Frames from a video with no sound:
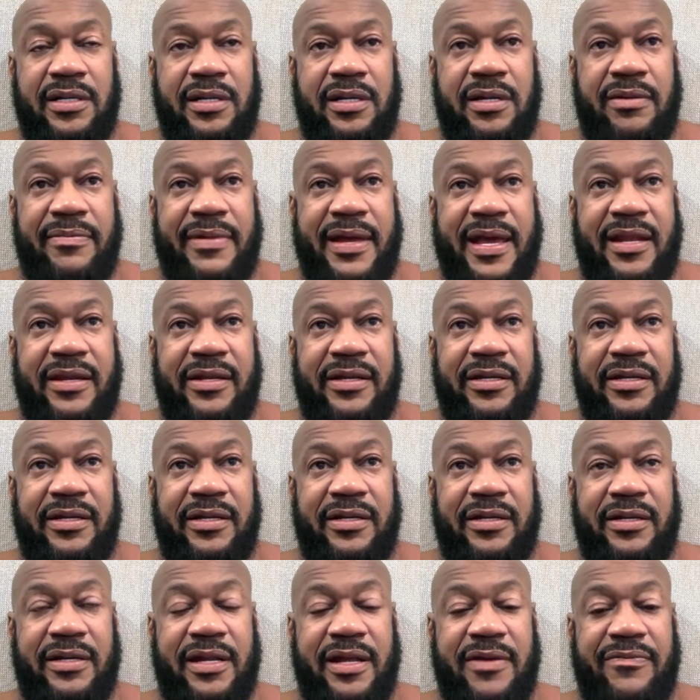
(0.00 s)
I'm out of
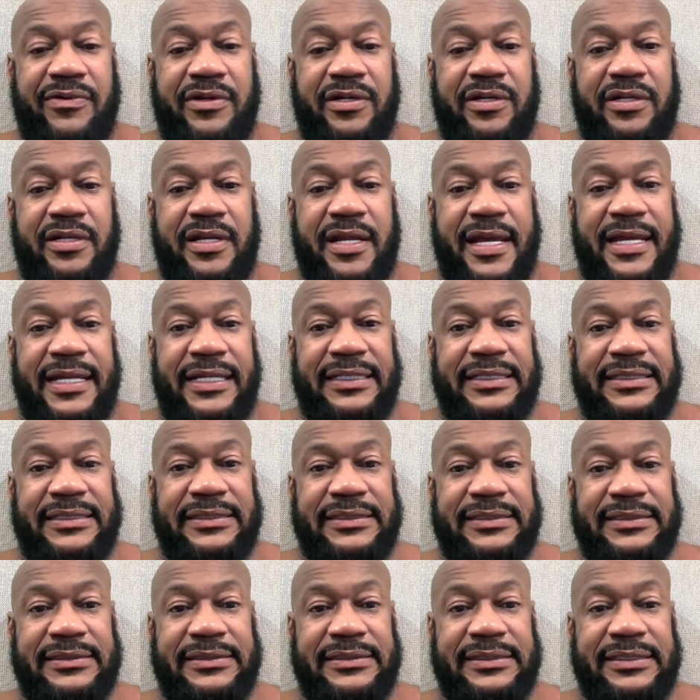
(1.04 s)
here. Have a good night.
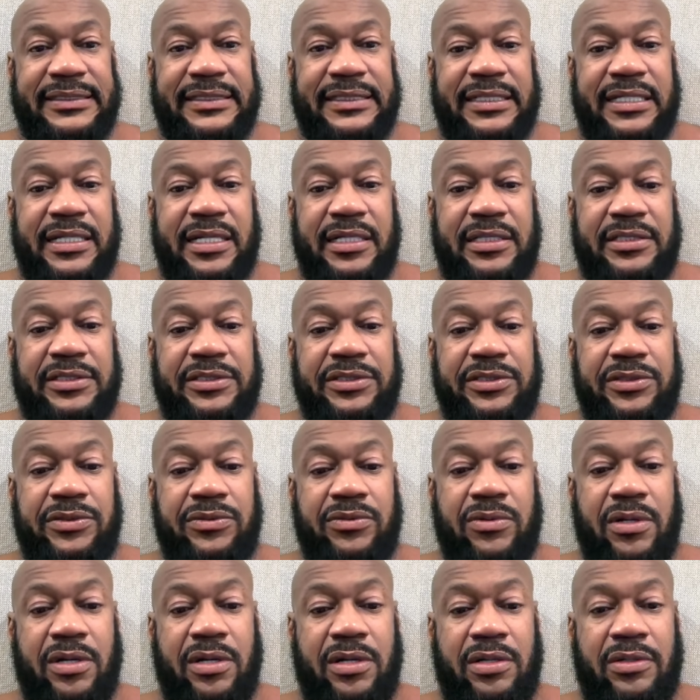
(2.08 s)
And I'll see
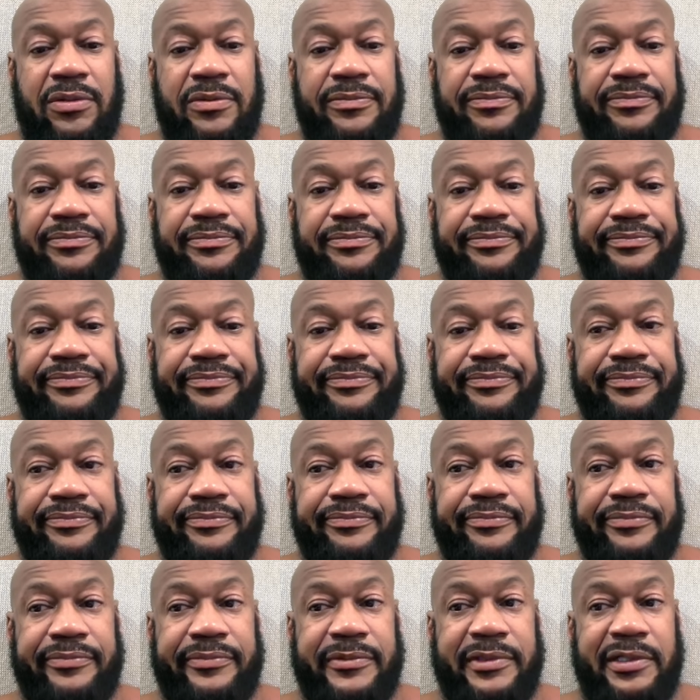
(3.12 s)
you all
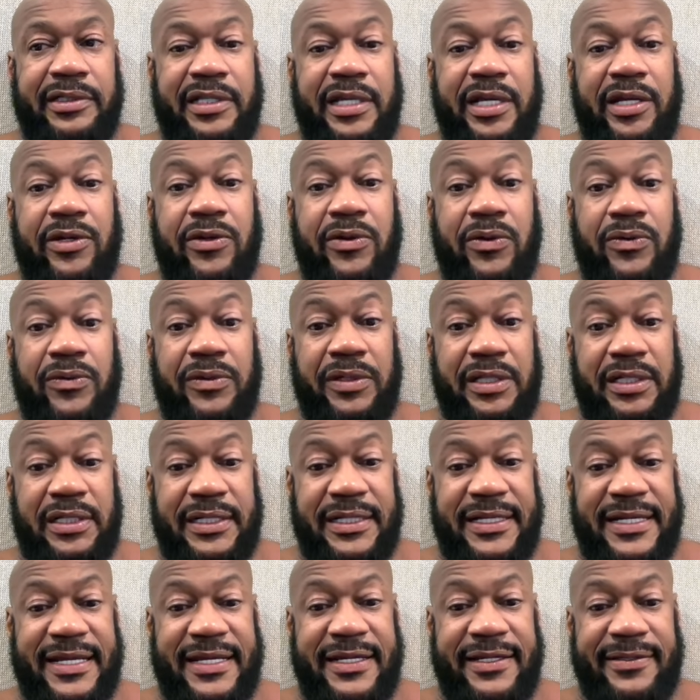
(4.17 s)
later on in the
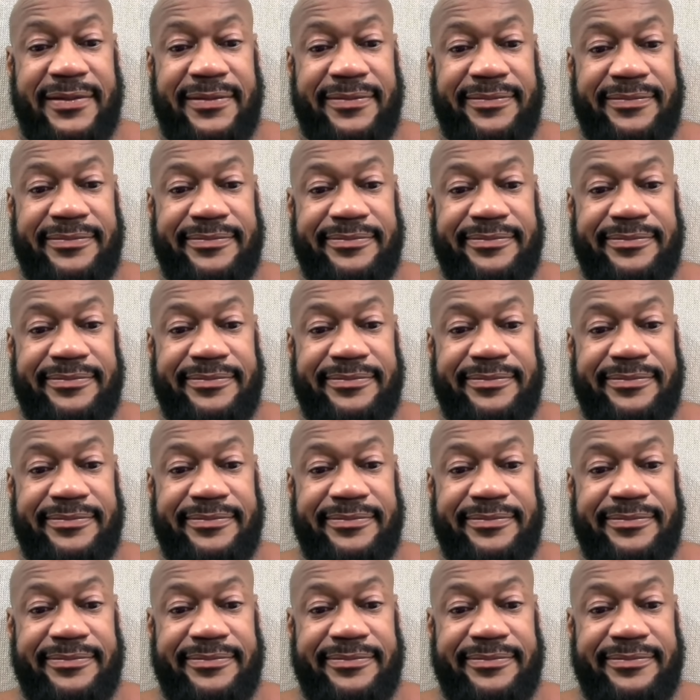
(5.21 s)
day.